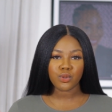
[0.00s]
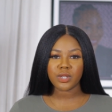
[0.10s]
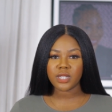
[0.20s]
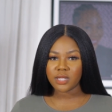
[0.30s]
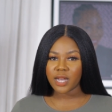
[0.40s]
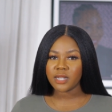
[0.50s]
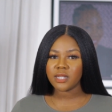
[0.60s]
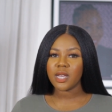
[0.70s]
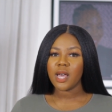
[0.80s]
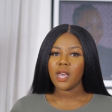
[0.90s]

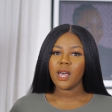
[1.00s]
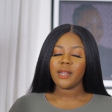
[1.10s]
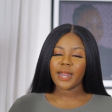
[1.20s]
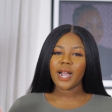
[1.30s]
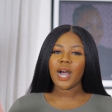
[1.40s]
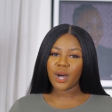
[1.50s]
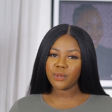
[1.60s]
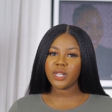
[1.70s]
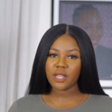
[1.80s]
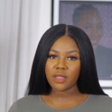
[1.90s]
understand, like,
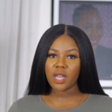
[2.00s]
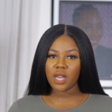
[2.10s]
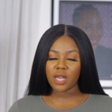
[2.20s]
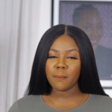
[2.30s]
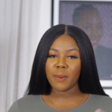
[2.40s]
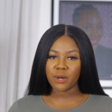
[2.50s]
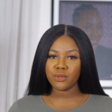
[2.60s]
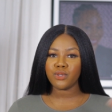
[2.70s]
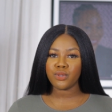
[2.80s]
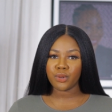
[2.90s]
how they think
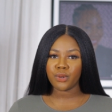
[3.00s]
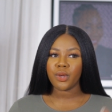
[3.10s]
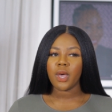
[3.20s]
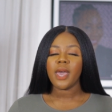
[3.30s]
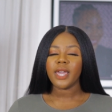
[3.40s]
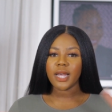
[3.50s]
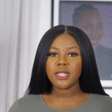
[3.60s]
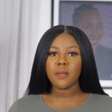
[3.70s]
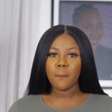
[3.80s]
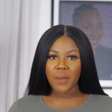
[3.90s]
about, you know,
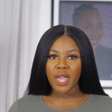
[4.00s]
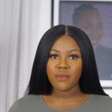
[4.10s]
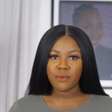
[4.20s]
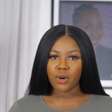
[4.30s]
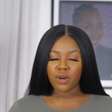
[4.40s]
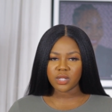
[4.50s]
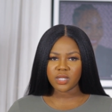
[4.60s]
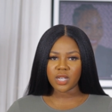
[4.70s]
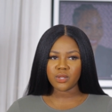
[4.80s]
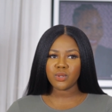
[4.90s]
getting paid for
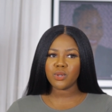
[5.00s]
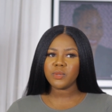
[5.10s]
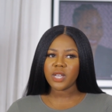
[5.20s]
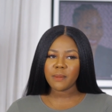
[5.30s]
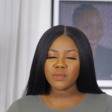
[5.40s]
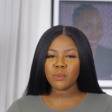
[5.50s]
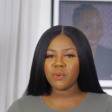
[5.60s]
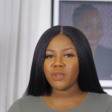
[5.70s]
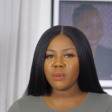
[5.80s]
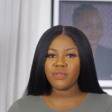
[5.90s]
content. So sometimes some
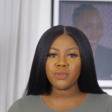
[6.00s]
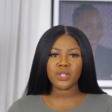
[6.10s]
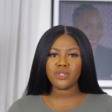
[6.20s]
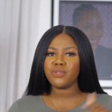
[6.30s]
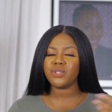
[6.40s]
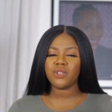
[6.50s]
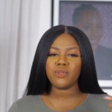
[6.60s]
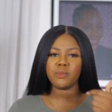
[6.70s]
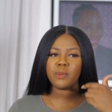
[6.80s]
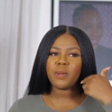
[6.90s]
of them feel they shouldn't
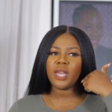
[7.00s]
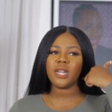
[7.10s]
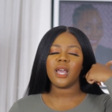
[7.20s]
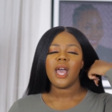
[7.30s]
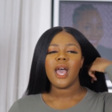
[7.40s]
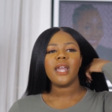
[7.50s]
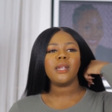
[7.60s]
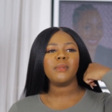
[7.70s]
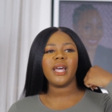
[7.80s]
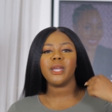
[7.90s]
even be paid, and
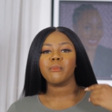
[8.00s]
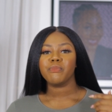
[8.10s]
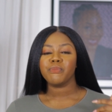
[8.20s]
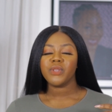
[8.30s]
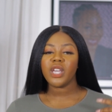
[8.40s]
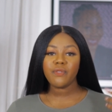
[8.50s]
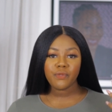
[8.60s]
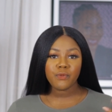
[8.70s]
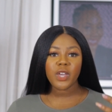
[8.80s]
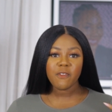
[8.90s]
I'm like,
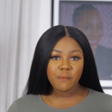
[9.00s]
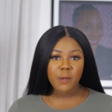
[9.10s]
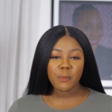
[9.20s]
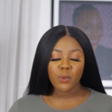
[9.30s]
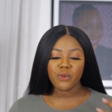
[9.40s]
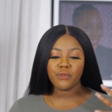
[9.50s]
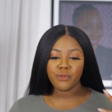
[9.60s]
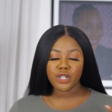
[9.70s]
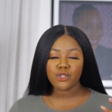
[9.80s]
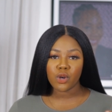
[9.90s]
if people with
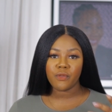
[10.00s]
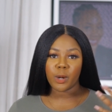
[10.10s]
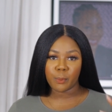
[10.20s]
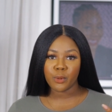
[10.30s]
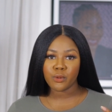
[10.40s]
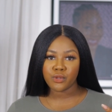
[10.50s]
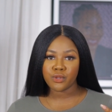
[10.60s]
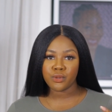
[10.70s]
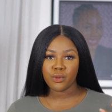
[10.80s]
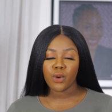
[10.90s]
free stuff approach
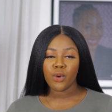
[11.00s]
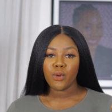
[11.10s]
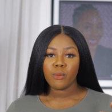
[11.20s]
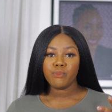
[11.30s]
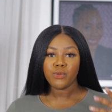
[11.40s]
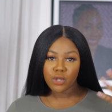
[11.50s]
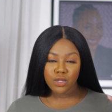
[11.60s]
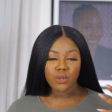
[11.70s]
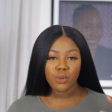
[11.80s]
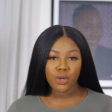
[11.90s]
you, you're still